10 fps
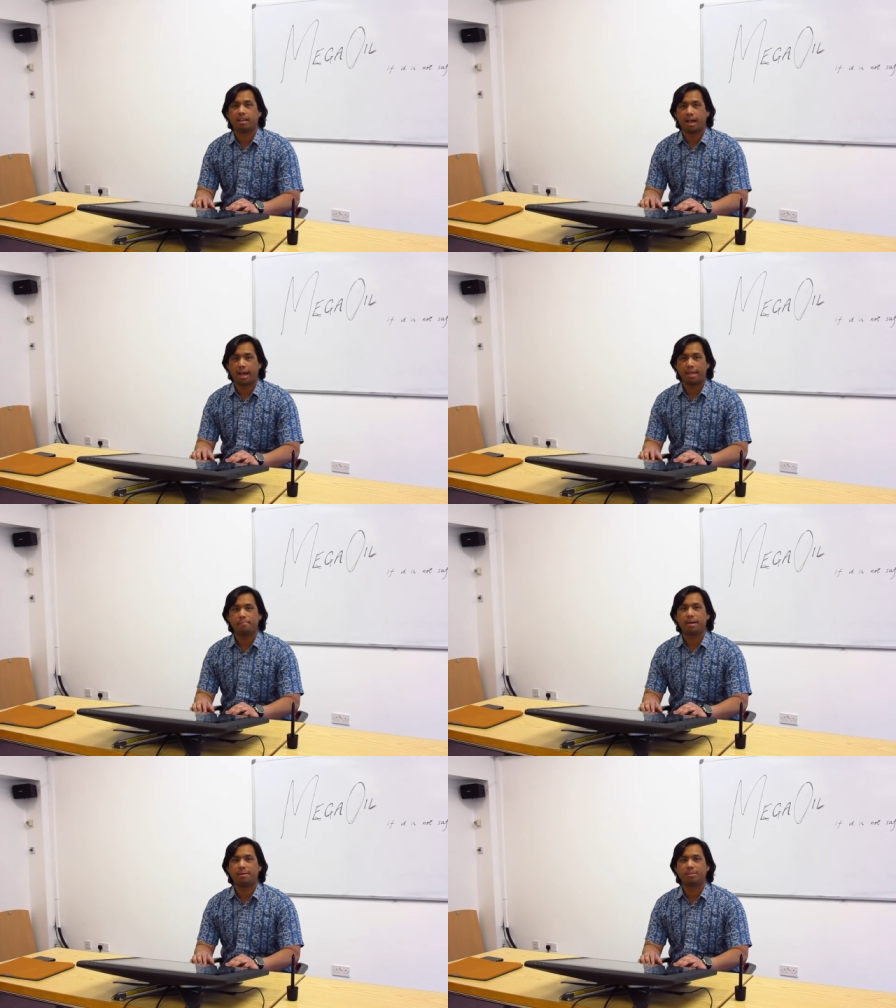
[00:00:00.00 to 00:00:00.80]
Hi,
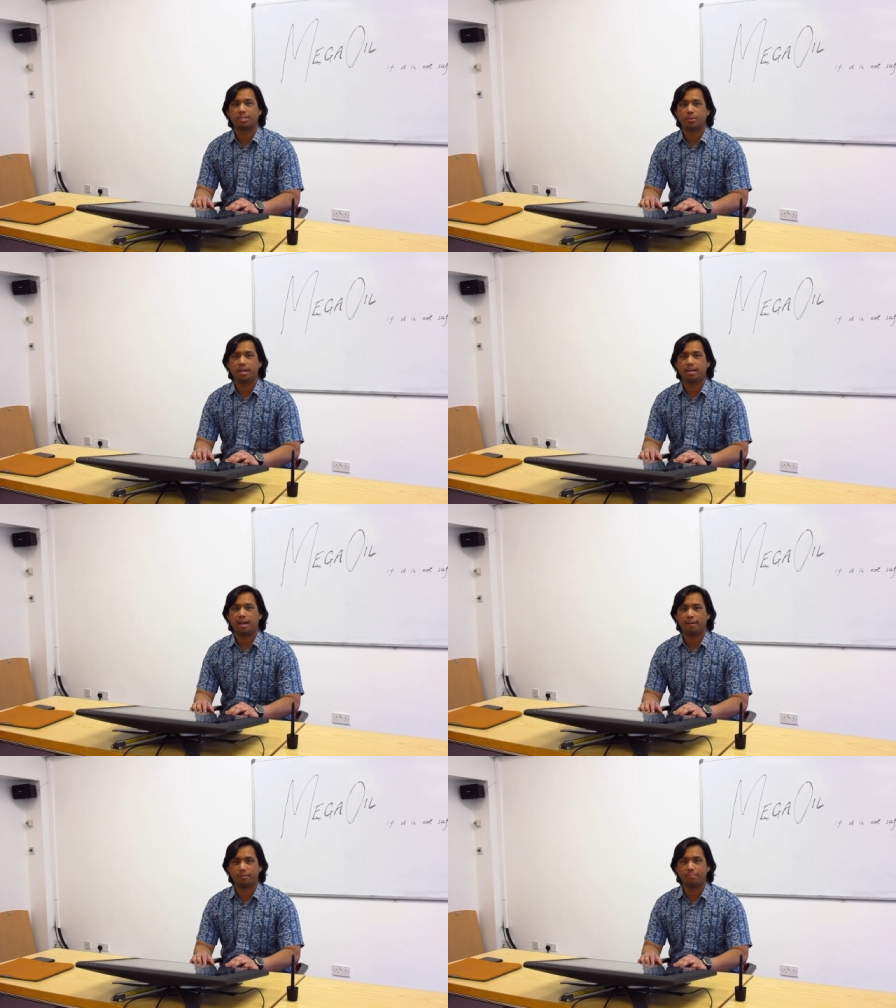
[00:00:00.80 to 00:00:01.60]
my name is Guna,
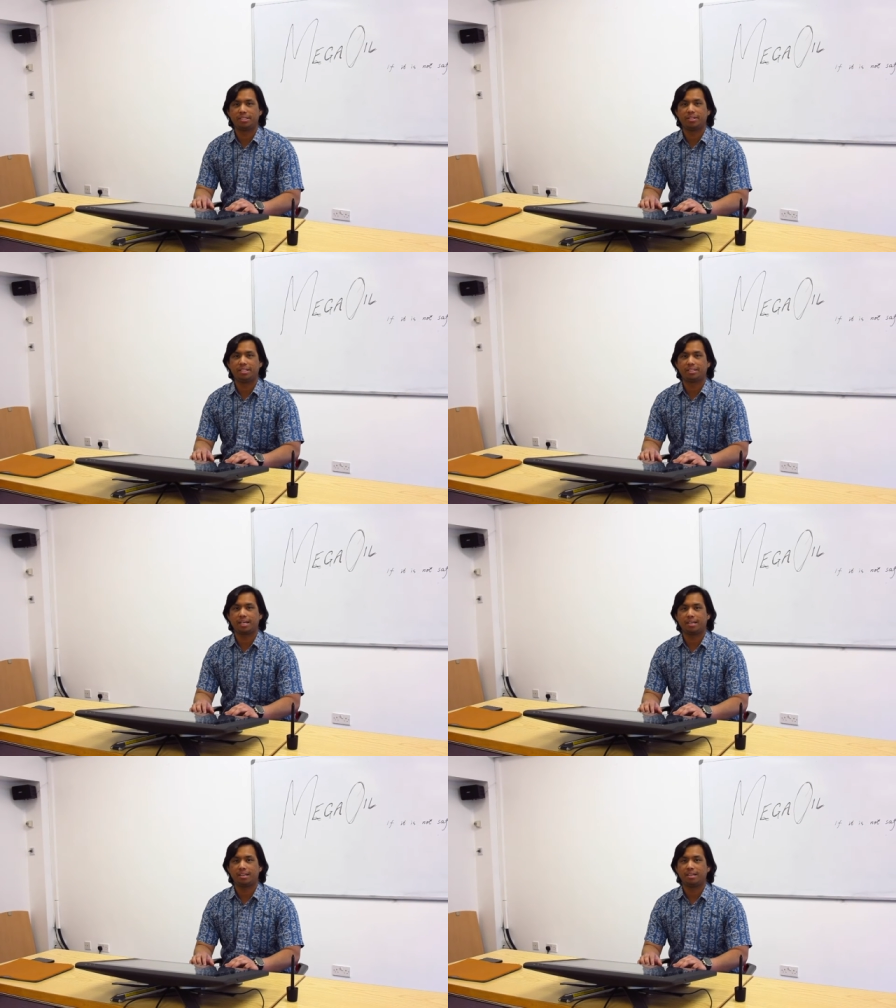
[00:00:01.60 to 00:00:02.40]
I'm from
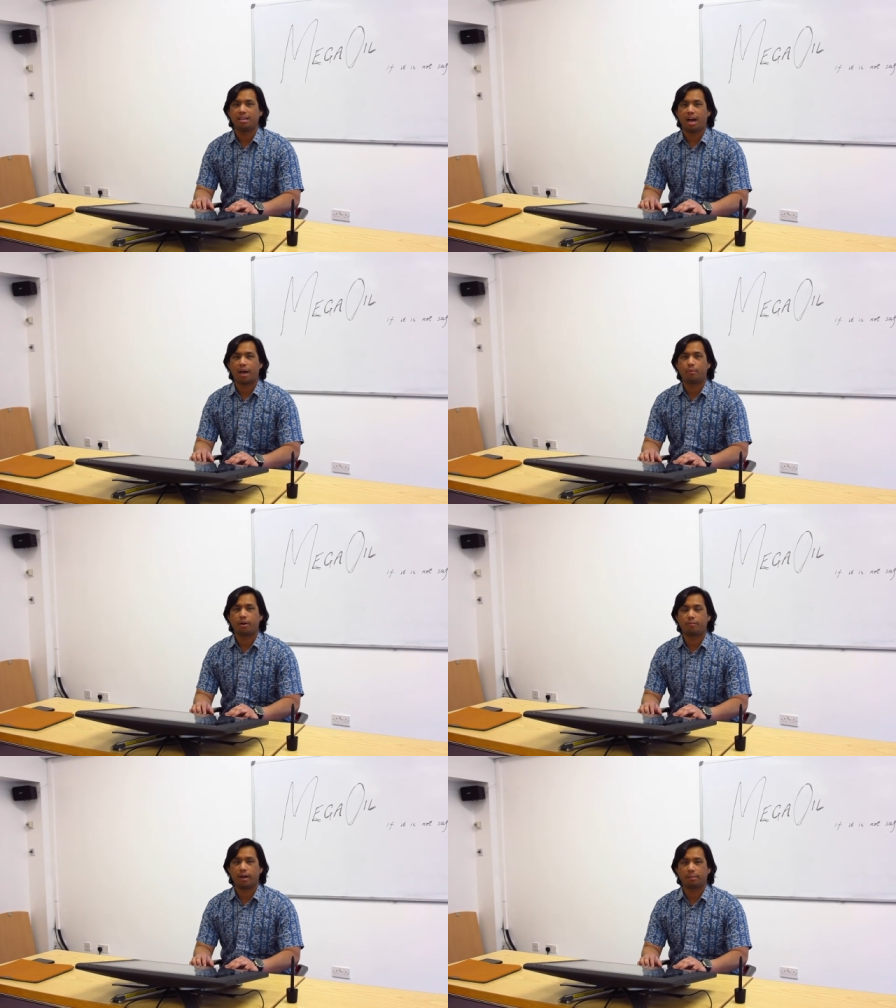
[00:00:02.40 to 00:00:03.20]
Indonesia. I
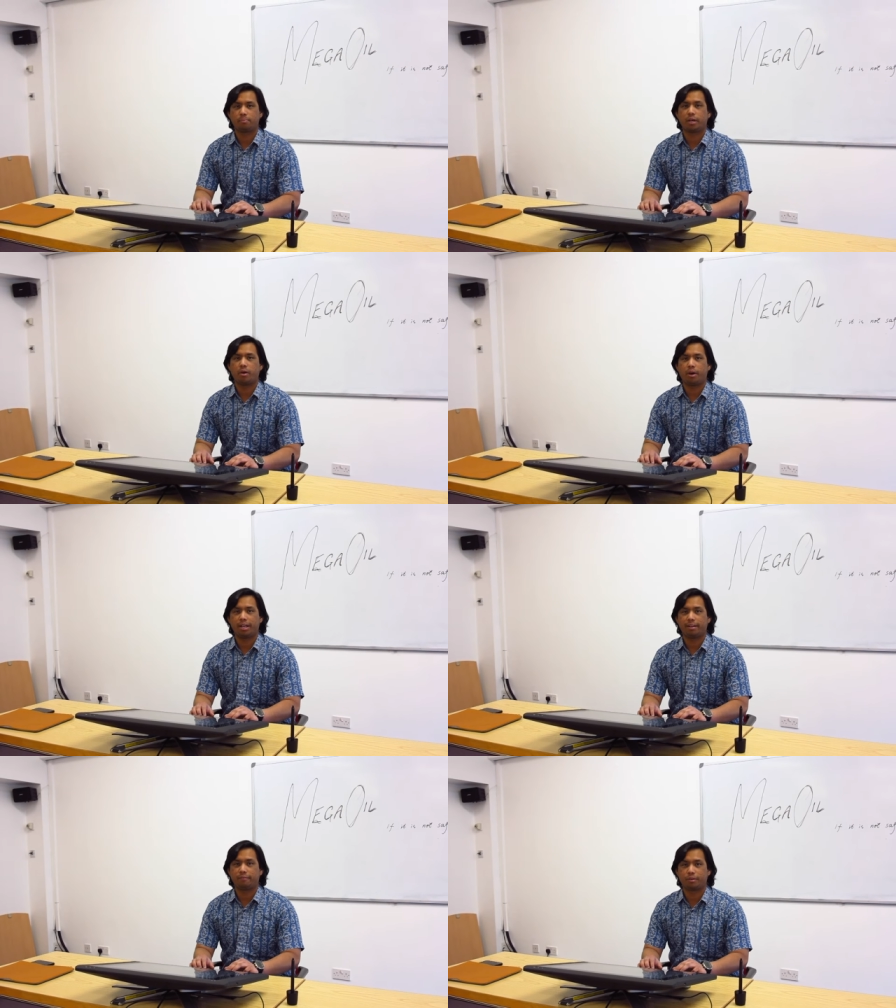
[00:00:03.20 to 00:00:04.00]
work at
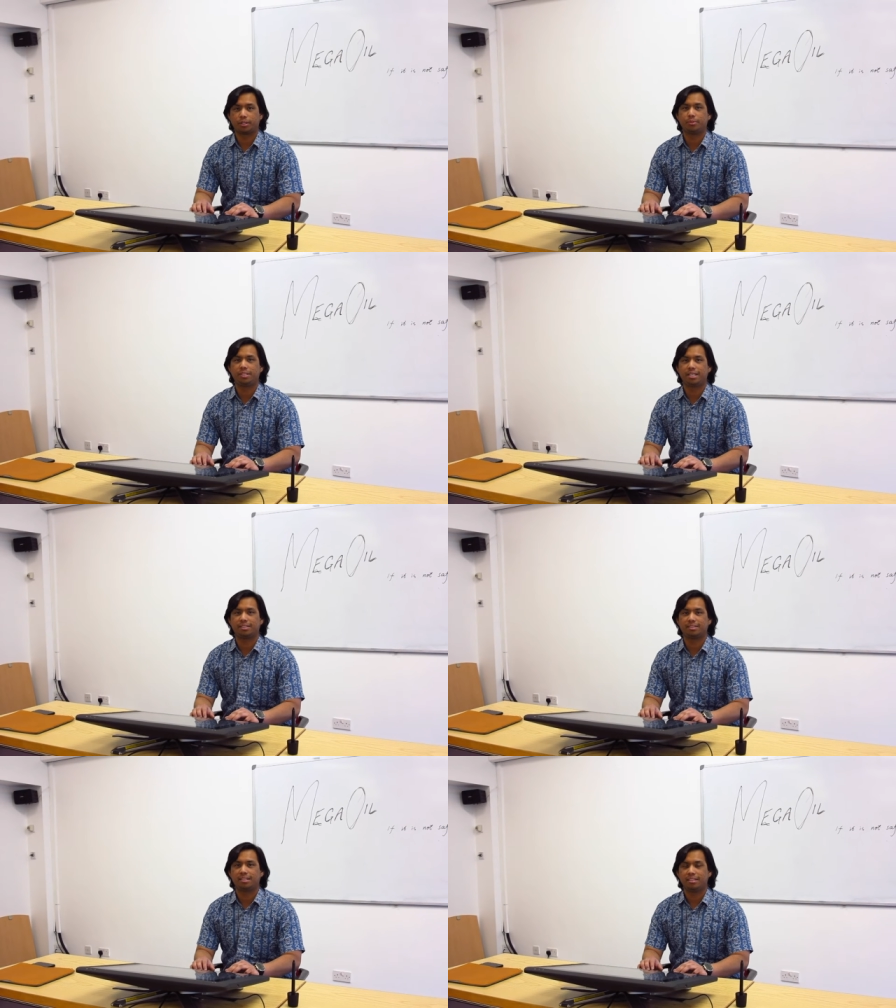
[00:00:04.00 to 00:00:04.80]
Oil for two
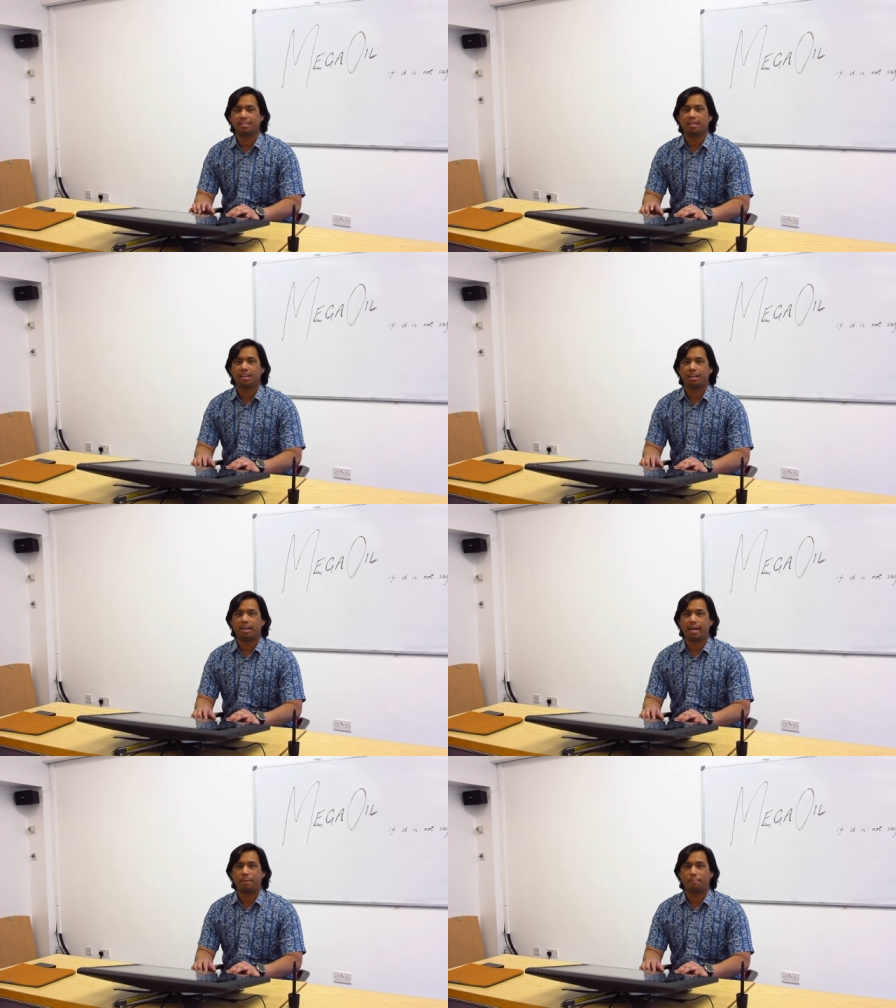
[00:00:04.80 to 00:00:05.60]
years
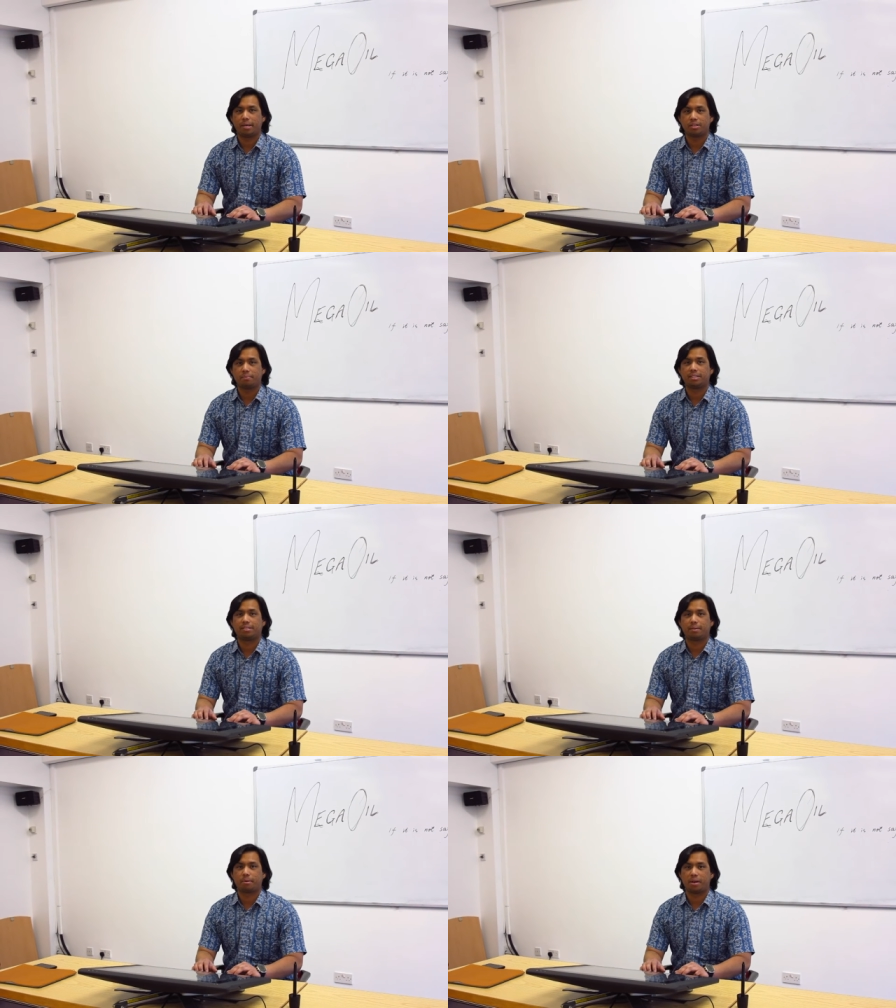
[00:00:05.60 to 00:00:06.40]
and my job
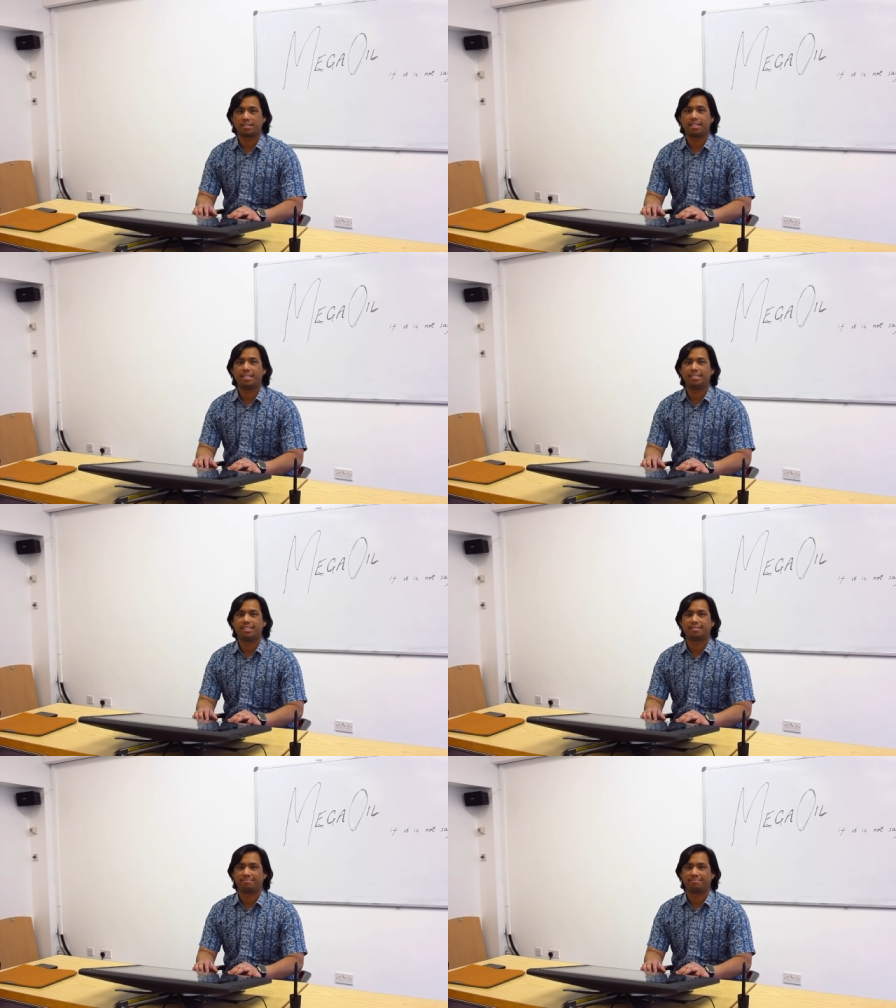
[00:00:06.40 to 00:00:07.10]
is a production engineer.